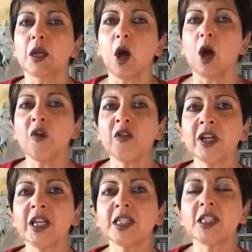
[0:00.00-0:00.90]
Often
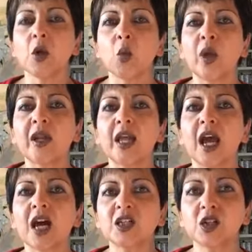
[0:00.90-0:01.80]
it's when they
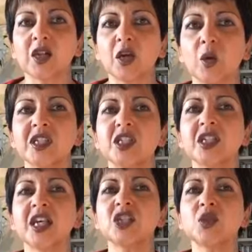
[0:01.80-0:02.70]
ask you that question,
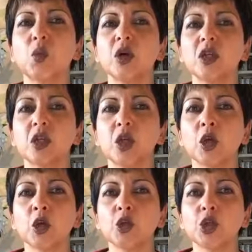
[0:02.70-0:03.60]
they just want
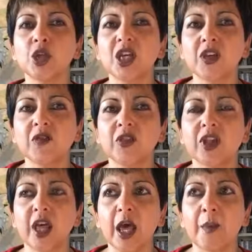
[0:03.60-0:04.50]
you to give
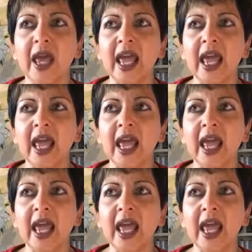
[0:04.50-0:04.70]
them